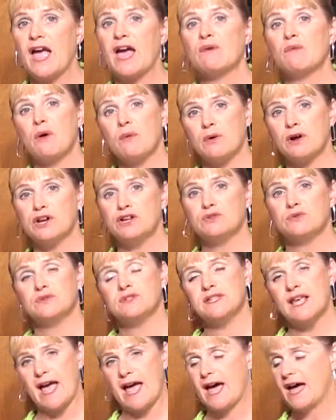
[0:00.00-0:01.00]
and what we're gonna do
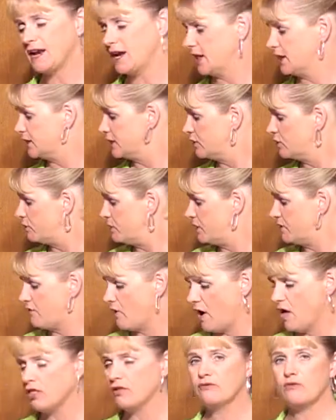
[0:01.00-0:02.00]
is add a little bit of
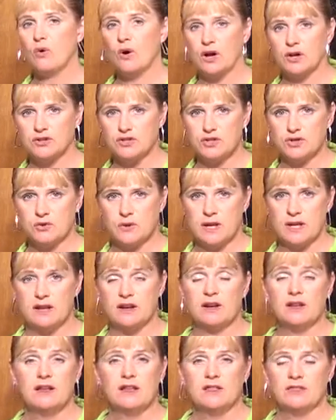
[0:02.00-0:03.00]
olive oil to it,